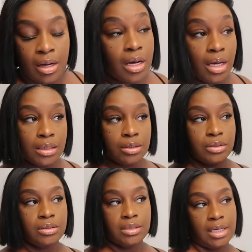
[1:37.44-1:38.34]

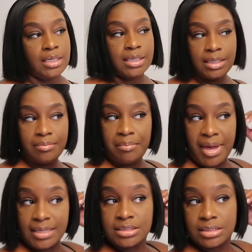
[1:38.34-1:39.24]
color. Like it
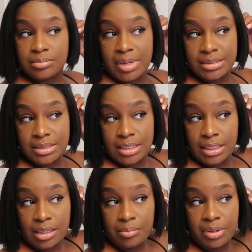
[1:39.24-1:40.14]
matches my
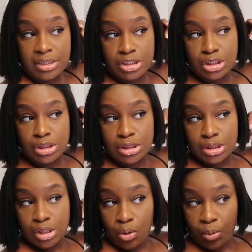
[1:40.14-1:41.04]
skin complexion
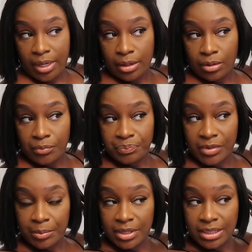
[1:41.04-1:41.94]
so well,
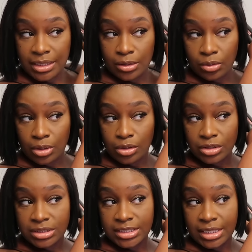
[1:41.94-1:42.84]
but they no
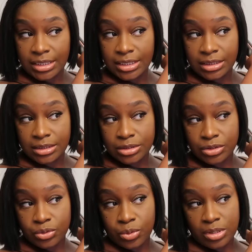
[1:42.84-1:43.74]
longer sell it in the
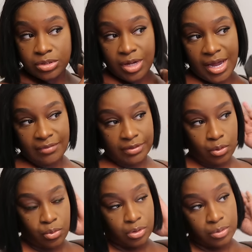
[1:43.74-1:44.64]
store, so I have
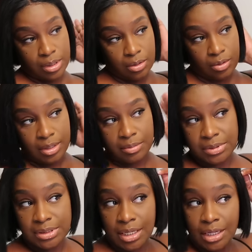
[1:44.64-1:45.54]
to order it on
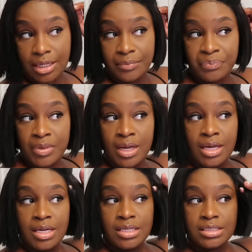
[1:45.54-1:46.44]
Amazon.
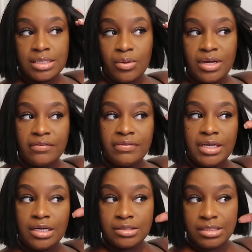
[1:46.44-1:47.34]
So if
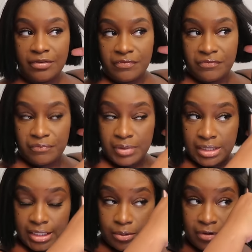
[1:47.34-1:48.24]
there's a
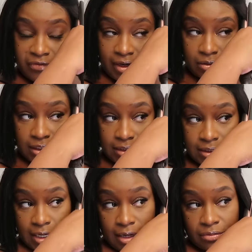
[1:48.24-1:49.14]
liquid
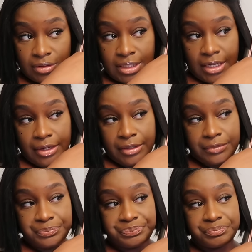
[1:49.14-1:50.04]
foundation out
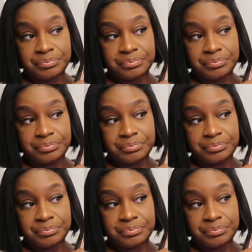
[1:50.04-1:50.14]
there